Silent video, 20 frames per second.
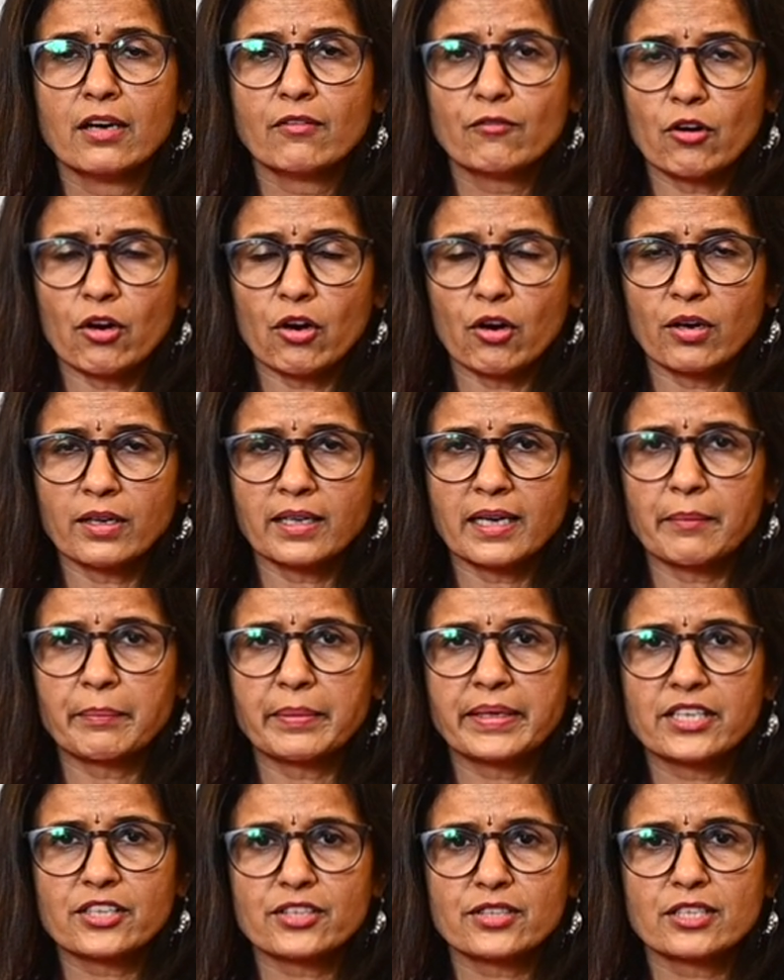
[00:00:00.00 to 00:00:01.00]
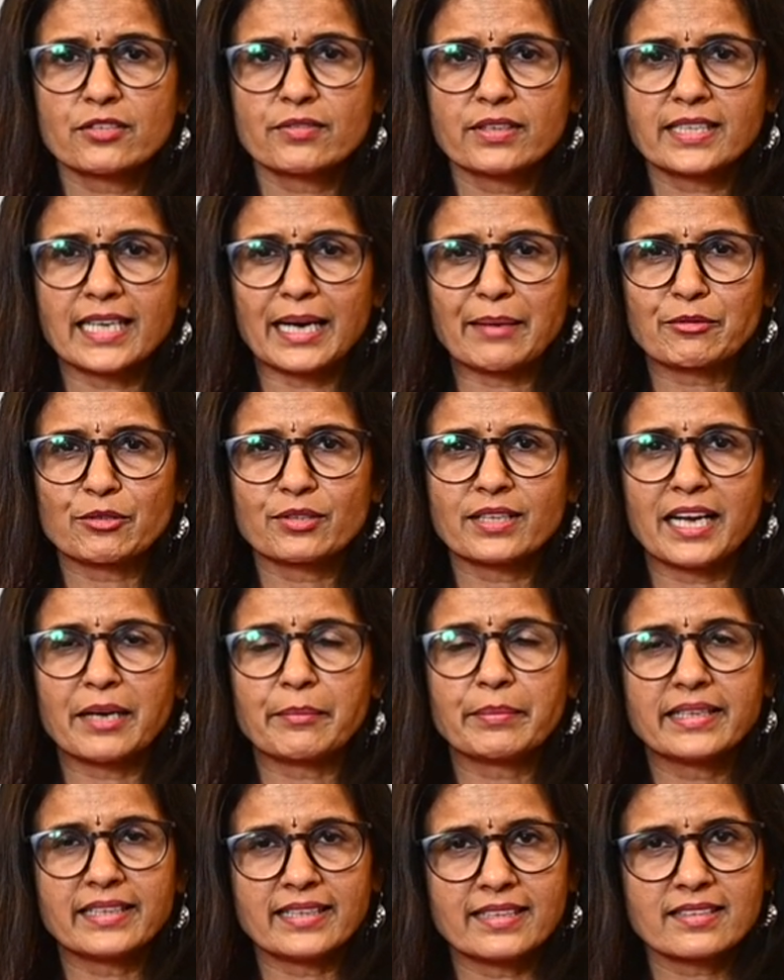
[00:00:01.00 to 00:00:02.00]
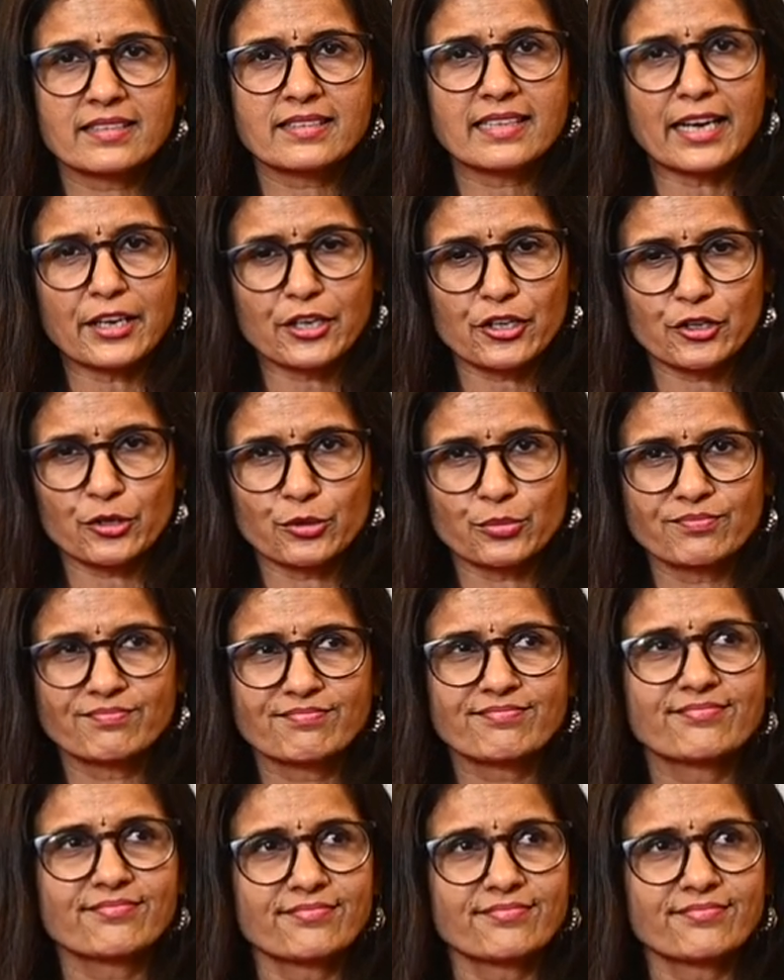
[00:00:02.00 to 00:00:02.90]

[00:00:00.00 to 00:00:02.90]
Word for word: for all our patients with type 2 diabetes. Thank you.